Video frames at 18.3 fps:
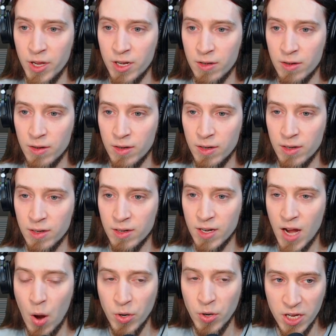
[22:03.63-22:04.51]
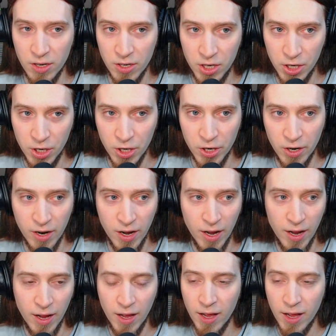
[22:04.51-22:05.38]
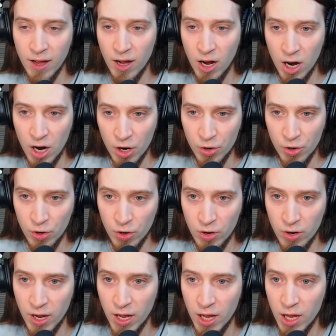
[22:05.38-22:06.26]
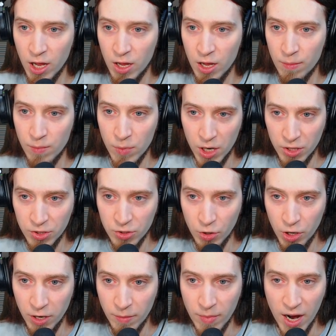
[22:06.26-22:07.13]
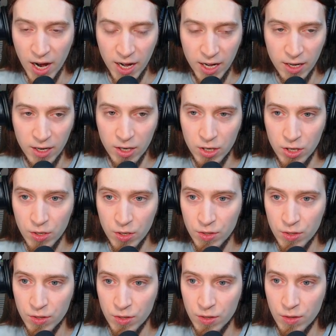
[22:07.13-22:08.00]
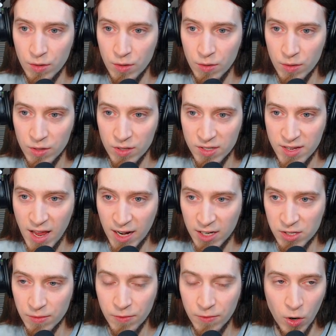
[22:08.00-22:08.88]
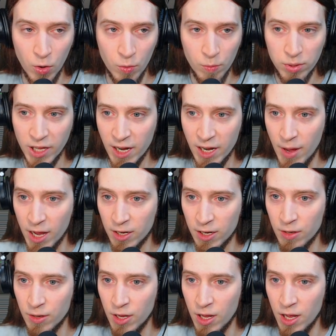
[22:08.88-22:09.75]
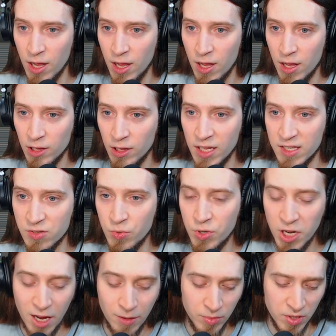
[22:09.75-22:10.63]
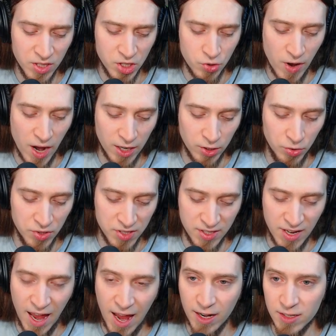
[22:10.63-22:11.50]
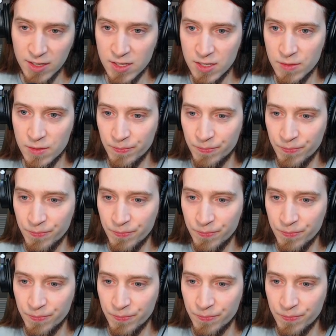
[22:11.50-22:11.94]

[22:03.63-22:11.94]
it, now we can hear Ardour monitoring my saxophone playback. Let's rename this track to Sax.